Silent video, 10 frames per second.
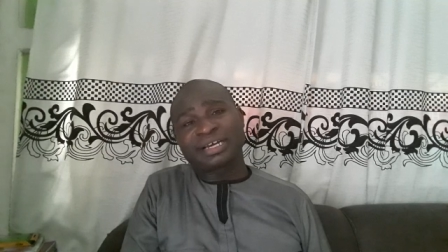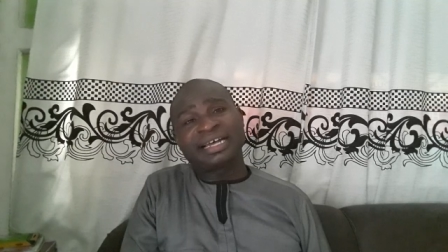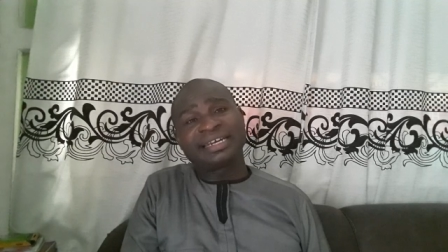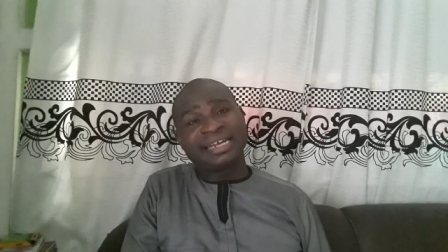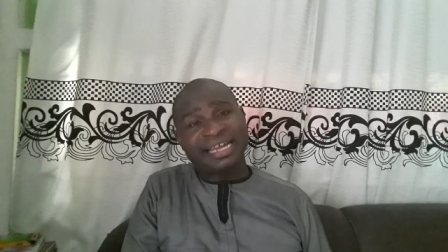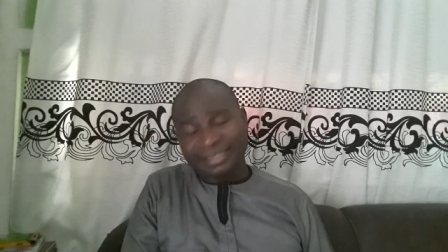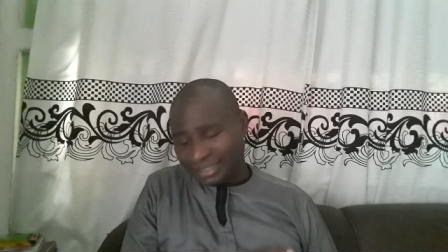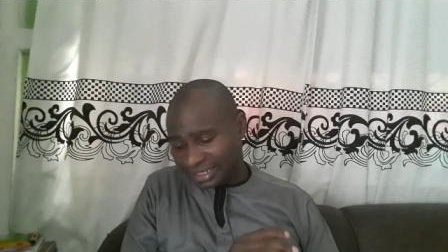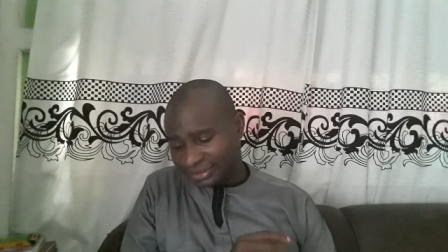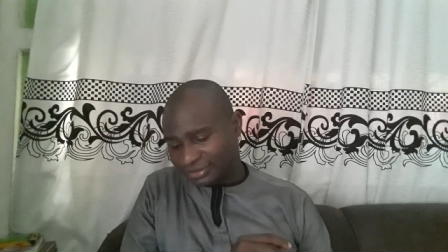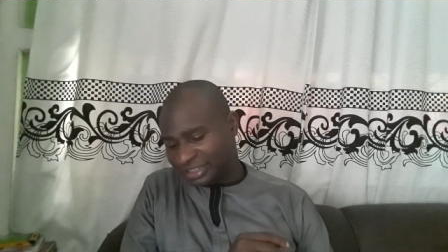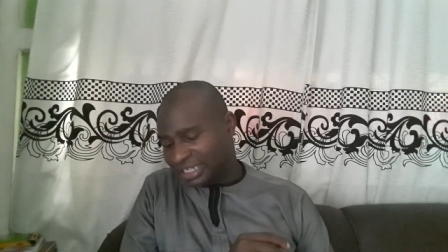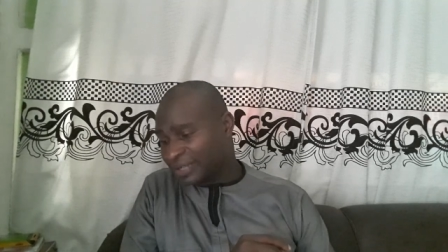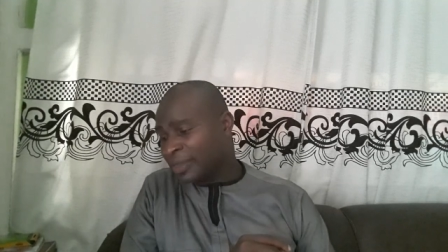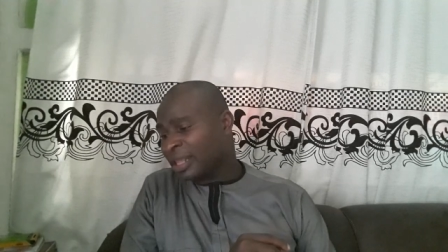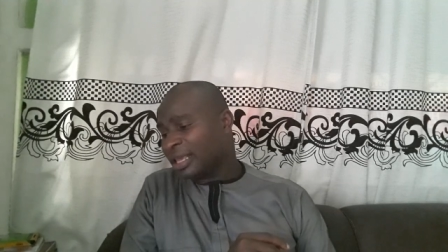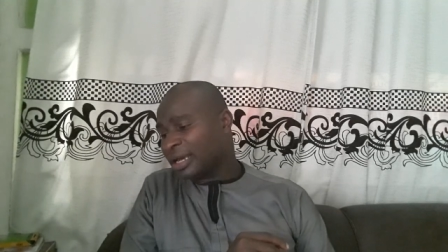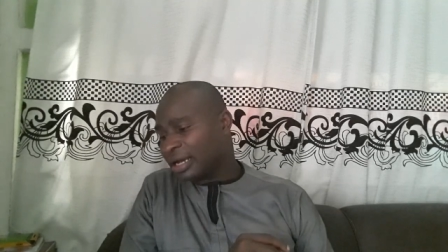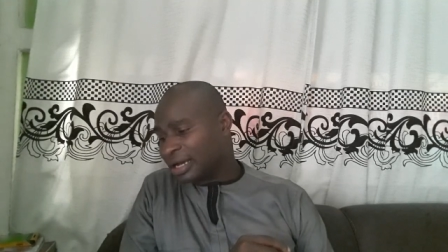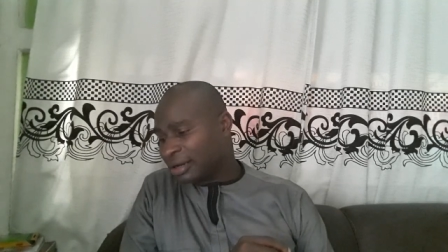can learn that. Okay.
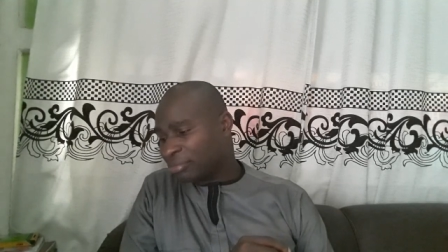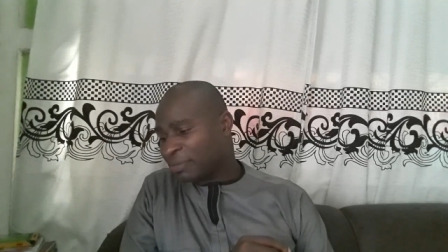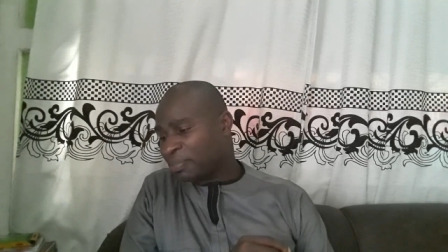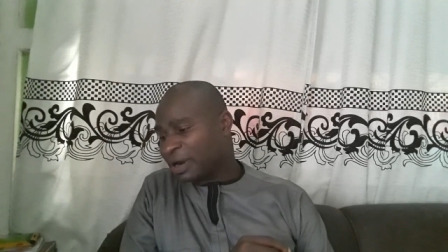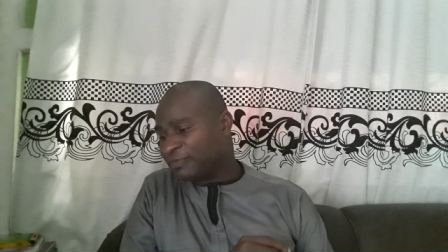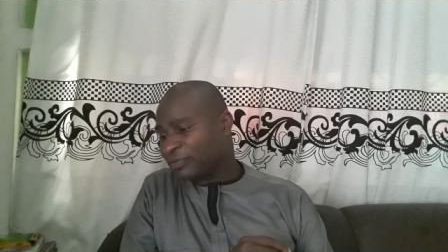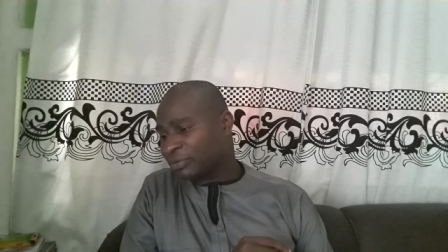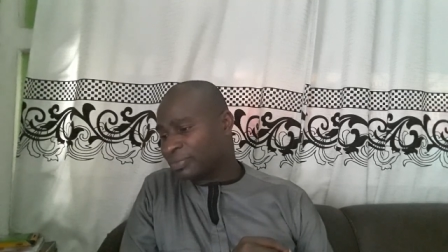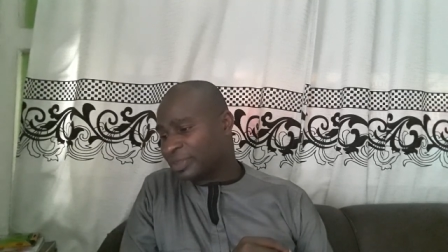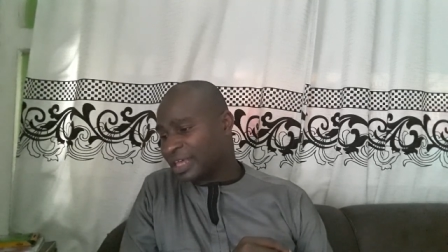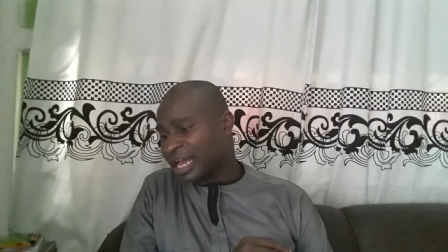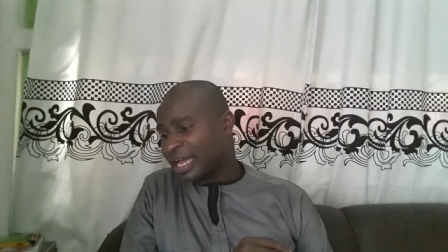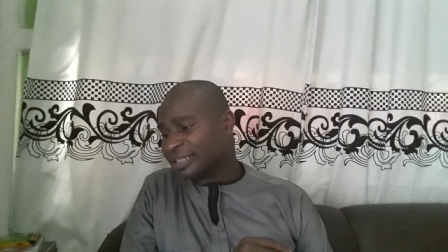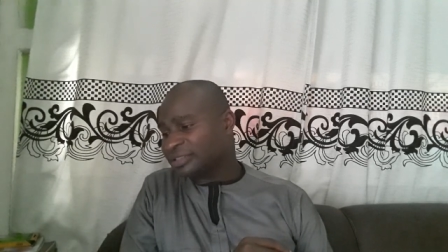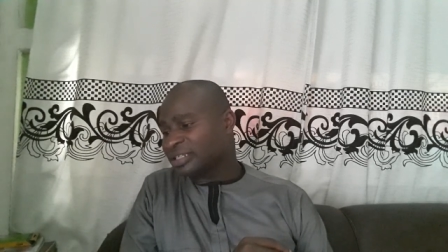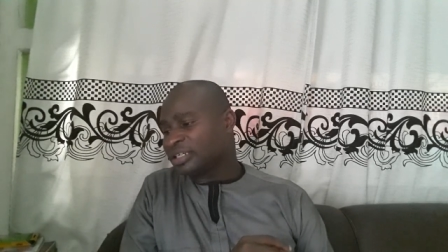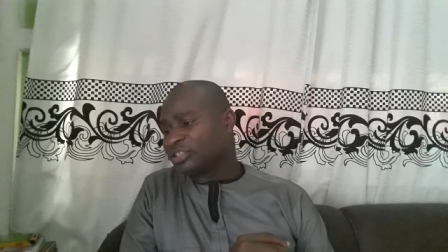Um, apart from that,